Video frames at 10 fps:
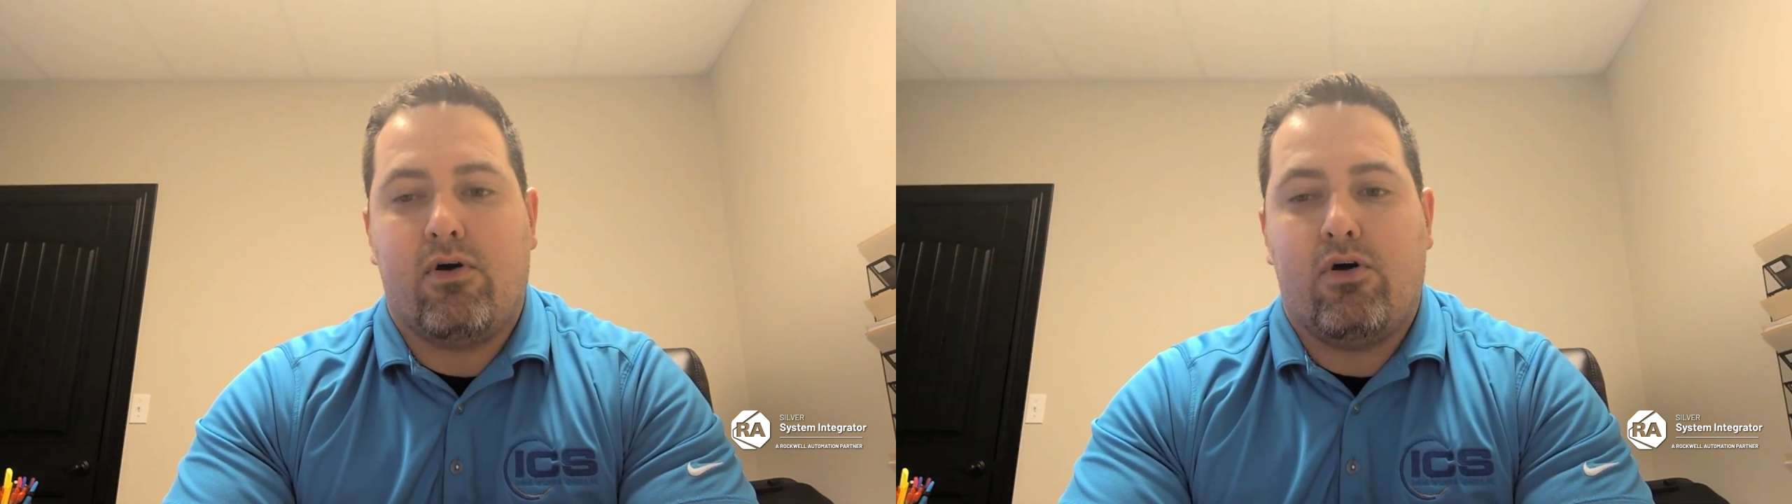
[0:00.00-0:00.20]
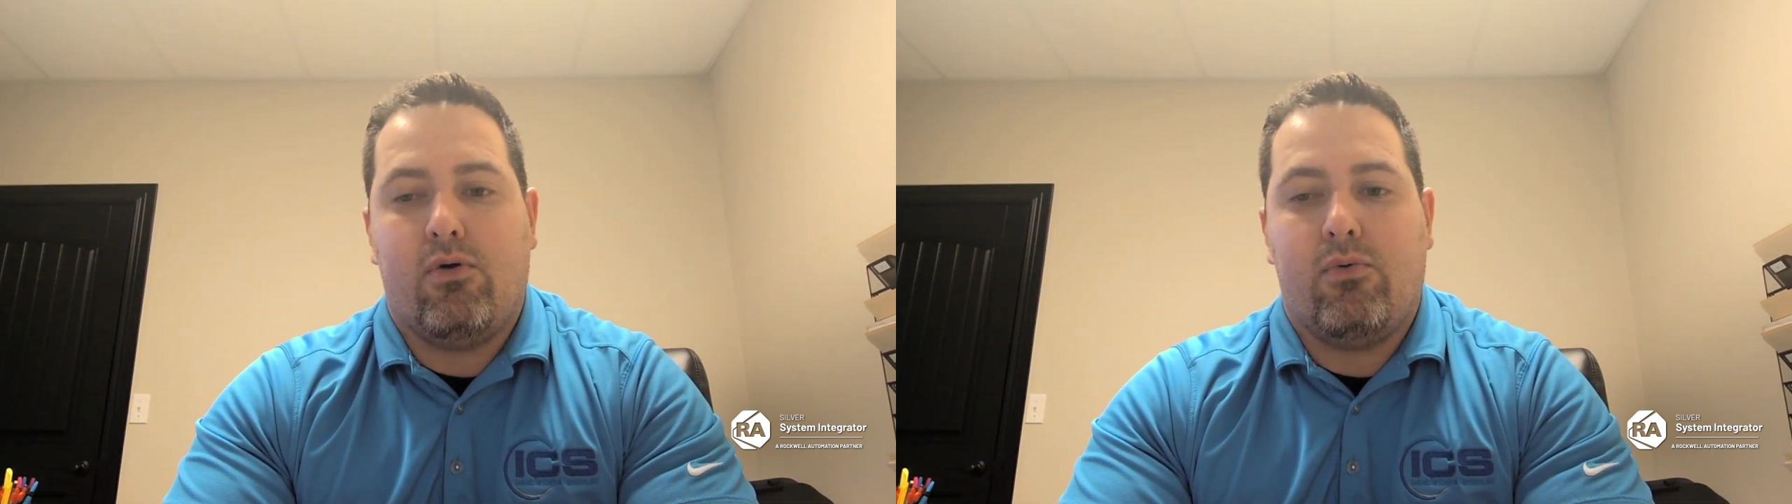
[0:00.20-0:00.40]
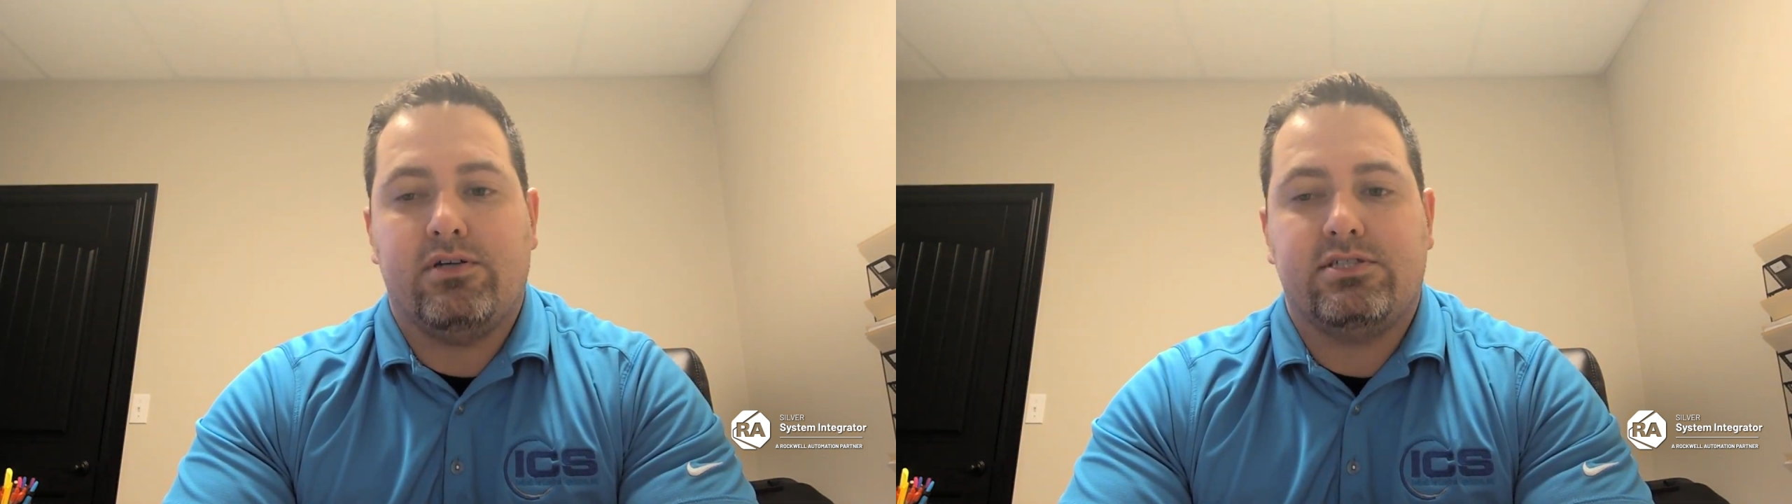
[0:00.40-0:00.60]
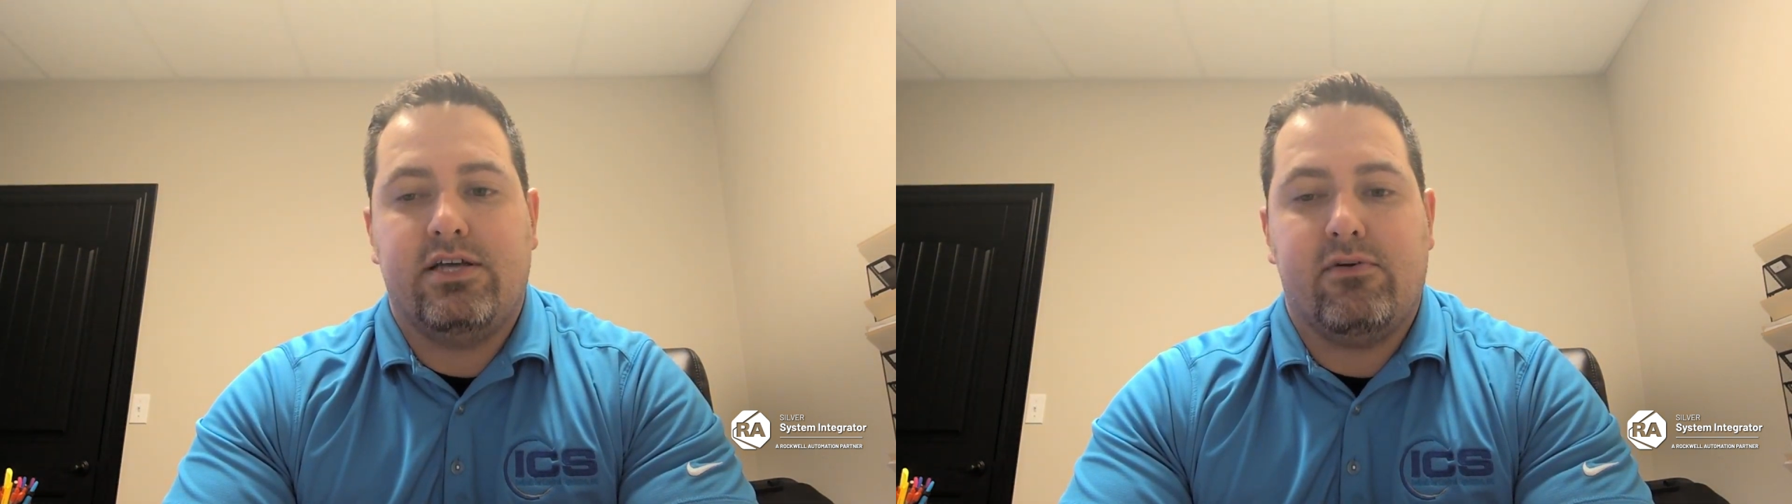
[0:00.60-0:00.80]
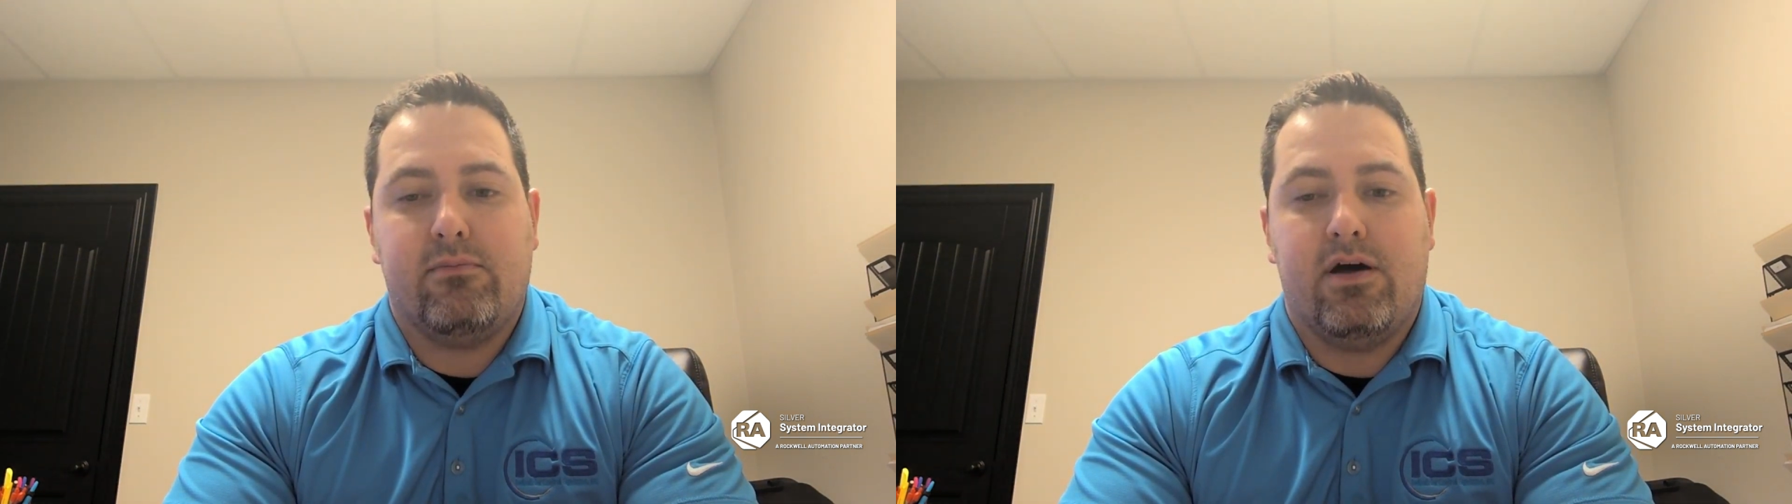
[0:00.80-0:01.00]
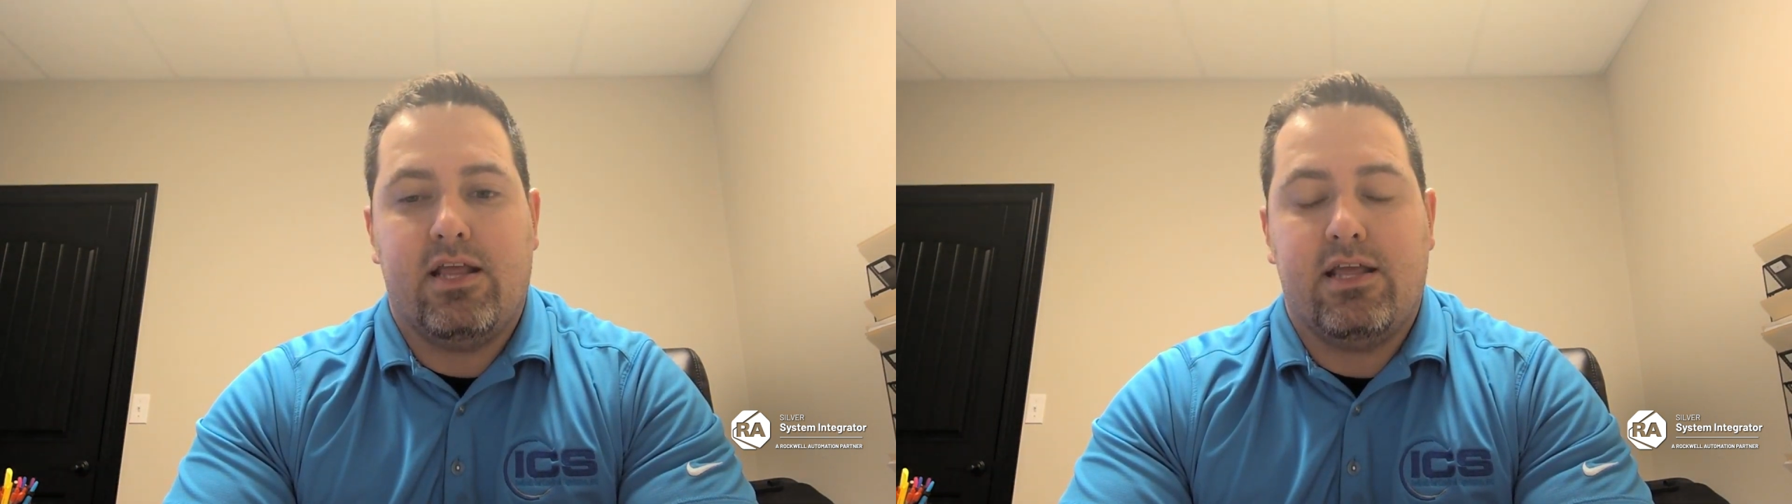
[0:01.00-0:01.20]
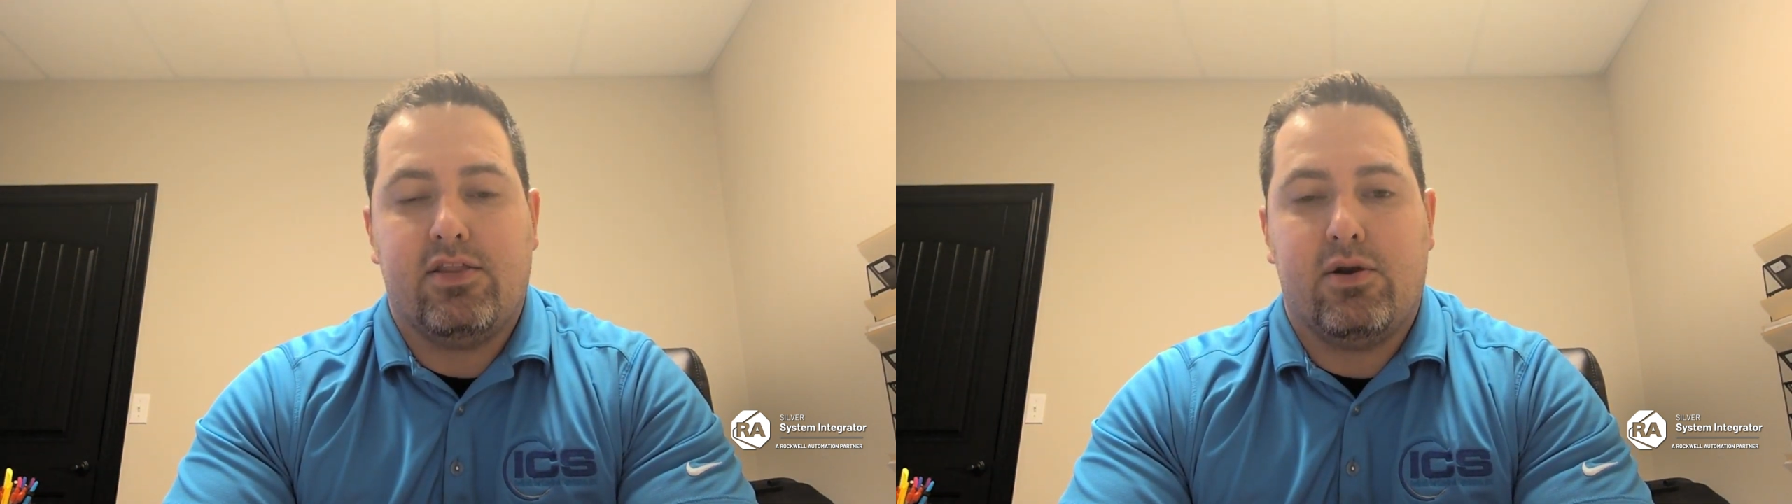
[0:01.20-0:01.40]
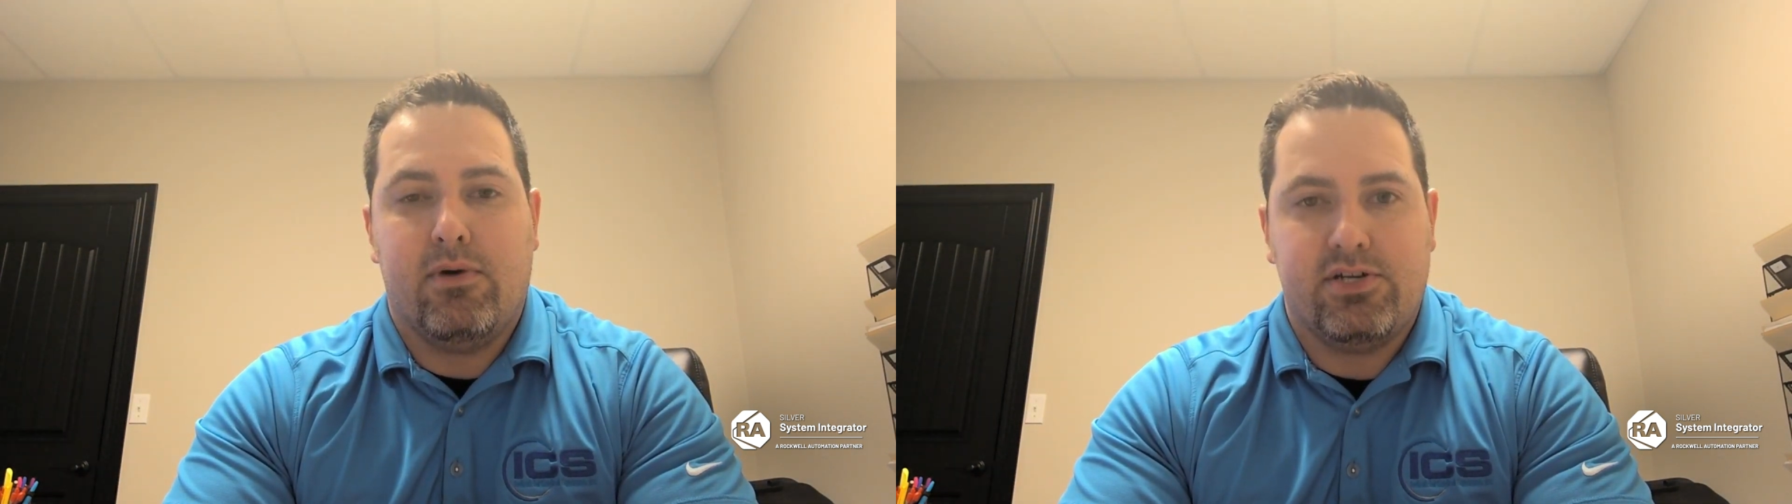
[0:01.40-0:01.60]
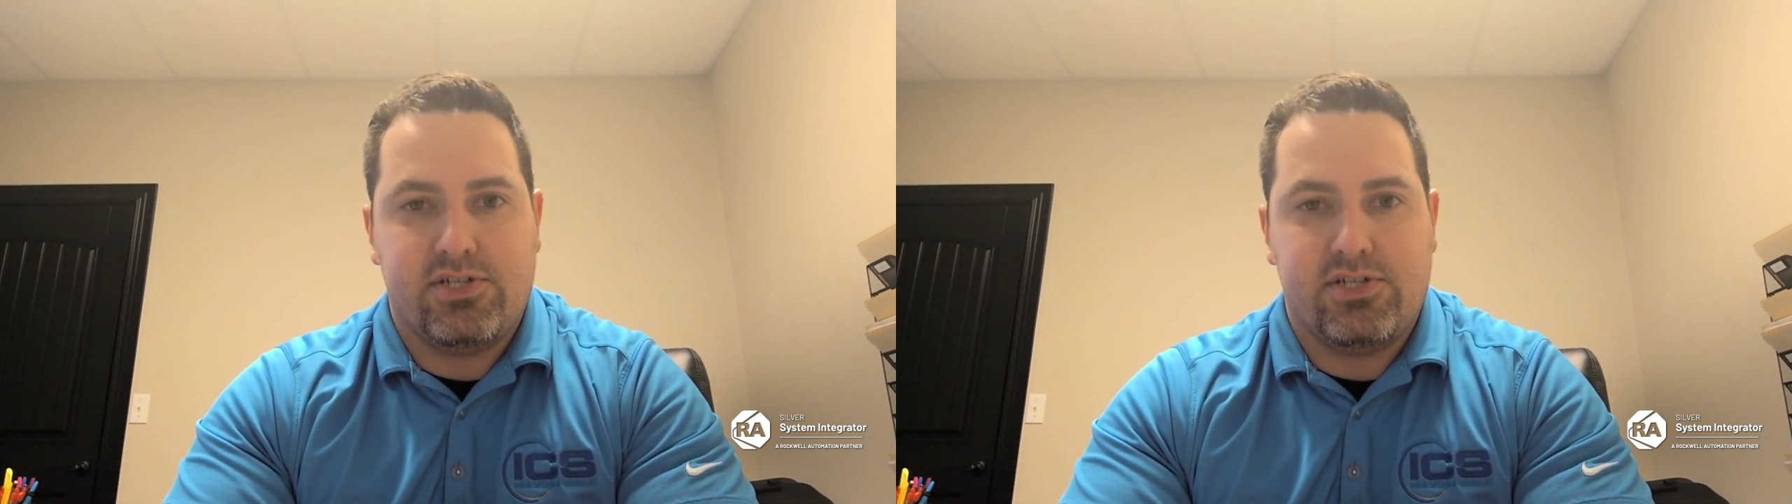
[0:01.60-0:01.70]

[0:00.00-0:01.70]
all while saving money in their